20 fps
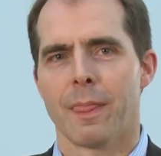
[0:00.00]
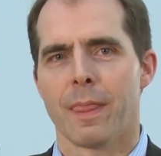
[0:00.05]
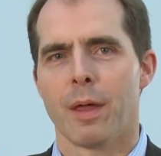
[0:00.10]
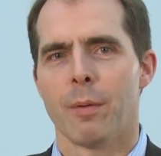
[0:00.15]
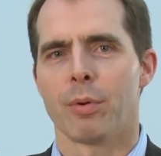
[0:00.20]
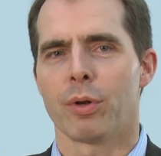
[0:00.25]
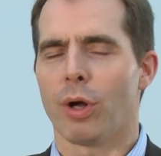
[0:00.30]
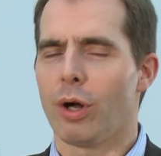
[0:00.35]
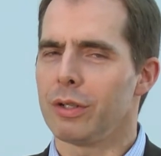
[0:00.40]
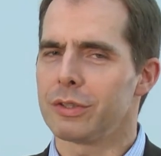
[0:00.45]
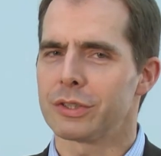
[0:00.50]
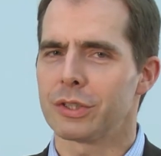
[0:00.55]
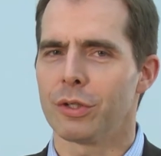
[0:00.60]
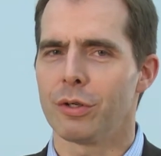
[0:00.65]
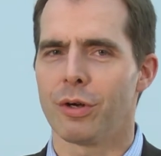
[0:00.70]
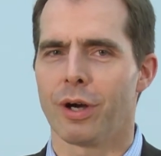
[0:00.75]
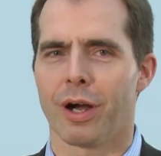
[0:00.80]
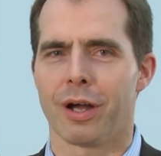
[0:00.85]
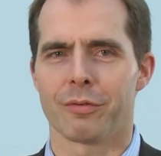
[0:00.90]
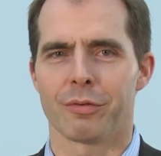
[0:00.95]
but
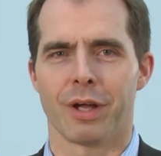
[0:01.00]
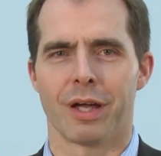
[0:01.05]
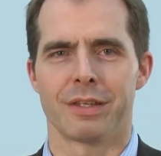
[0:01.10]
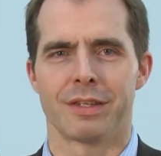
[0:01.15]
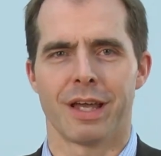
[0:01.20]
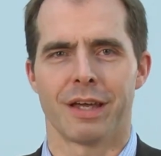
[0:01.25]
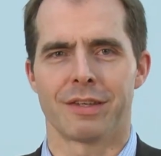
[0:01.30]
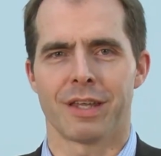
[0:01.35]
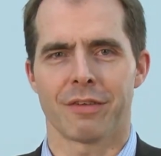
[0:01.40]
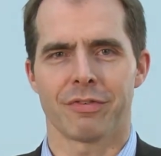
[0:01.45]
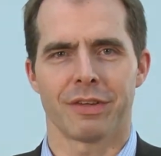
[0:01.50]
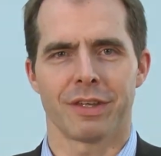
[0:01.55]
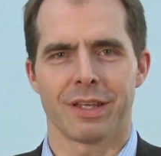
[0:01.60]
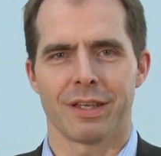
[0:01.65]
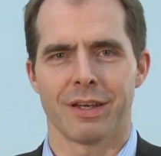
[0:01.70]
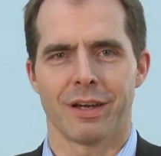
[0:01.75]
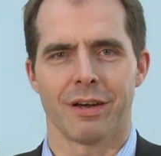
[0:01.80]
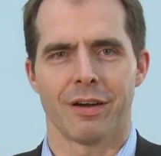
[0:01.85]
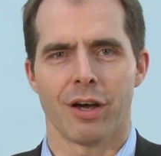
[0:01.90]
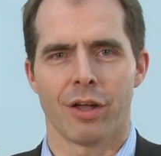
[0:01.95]
also a
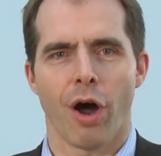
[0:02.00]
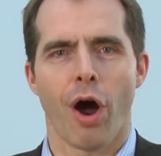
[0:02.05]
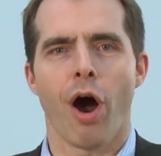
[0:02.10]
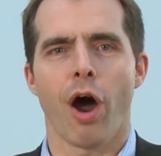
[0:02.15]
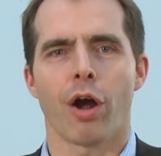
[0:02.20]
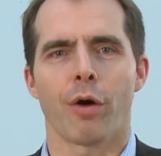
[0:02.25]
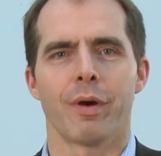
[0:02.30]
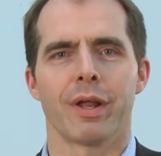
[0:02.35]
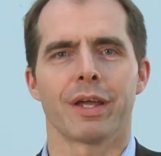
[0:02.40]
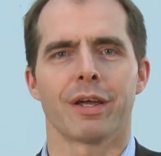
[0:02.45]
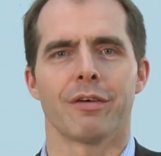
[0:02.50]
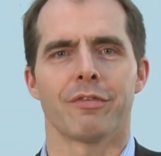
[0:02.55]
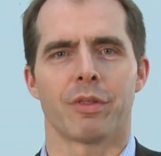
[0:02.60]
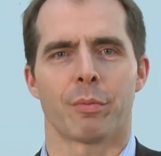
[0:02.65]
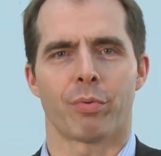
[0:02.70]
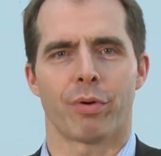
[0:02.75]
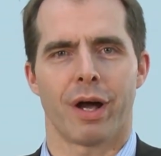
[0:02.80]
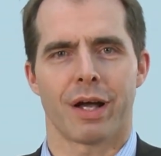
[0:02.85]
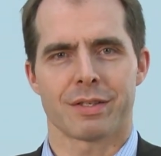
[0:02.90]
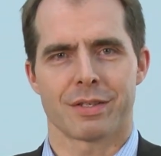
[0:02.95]
definitely honoring of the
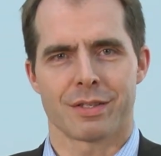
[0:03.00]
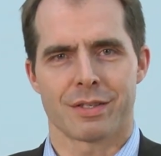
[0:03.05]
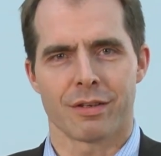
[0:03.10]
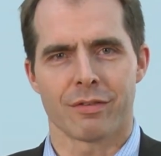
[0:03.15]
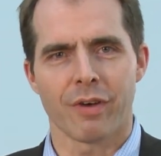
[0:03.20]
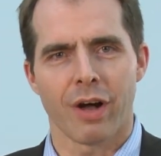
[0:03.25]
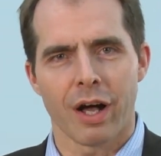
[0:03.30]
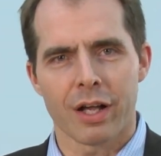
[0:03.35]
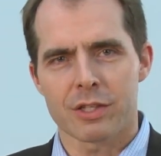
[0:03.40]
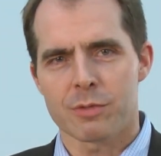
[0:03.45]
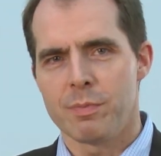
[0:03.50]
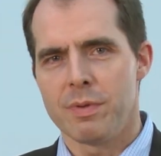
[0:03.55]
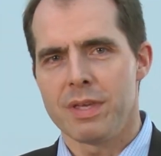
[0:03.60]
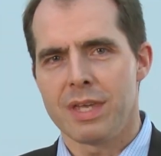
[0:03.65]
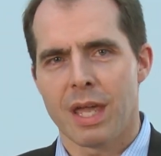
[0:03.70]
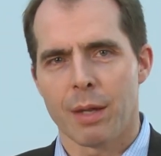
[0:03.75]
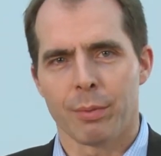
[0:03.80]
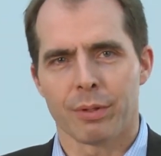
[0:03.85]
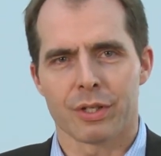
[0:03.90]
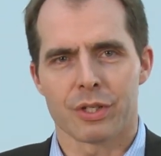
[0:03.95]
process of us
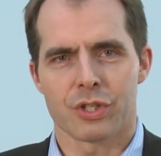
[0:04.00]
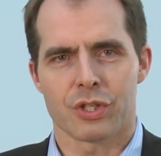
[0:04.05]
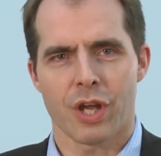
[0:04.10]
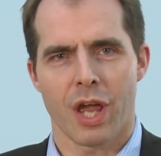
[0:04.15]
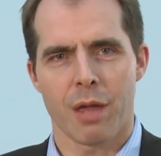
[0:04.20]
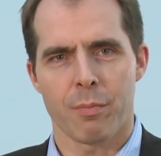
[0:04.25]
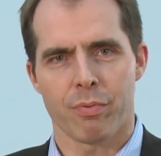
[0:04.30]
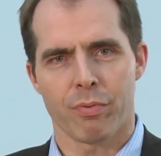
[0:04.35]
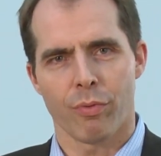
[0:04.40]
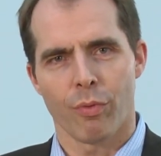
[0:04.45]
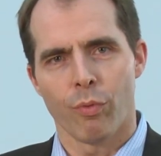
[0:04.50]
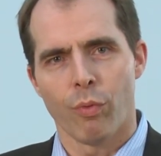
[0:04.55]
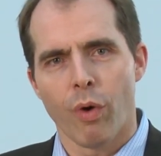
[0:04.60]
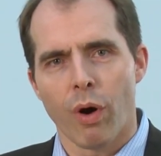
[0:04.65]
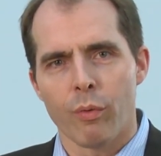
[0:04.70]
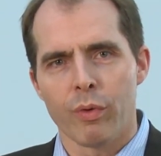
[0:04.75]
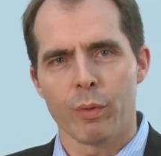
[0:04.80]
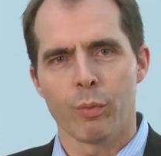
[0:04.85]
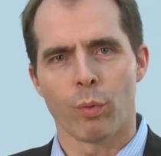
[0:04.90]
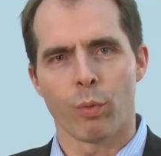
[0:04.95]
being able to shape
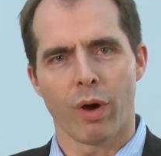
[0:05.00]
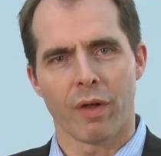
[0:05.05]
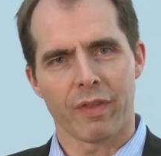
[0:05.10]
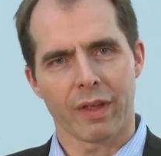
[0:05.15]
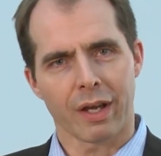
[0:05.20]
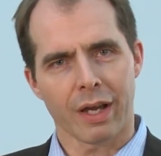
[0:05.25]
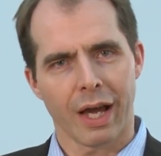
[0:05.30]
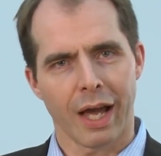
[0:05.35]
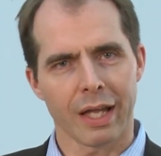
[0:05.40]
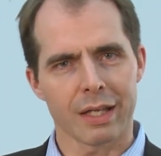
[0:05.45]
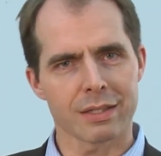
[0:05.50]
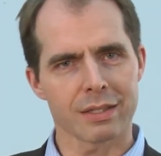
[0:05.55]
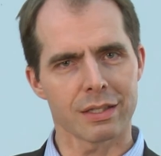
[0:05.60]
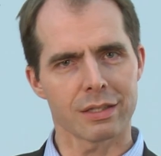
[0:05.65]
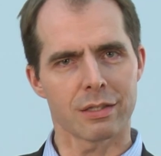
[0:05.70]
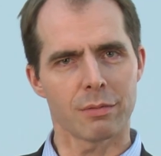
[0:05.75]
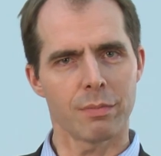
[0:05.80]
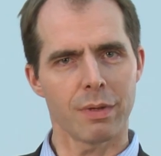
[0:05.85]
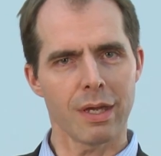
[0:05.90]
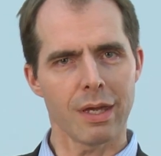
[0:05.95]
what we would want the
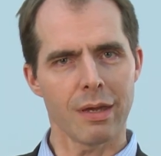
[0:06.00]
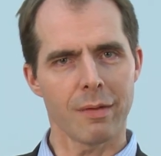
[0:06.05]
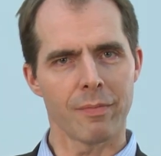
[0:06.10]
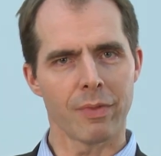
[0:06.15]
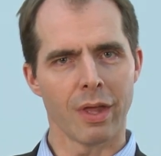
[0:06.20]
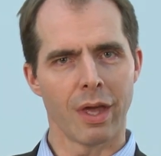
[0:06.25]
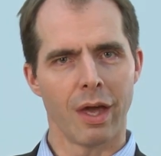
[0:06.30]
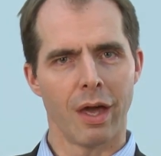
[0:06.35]
content to be,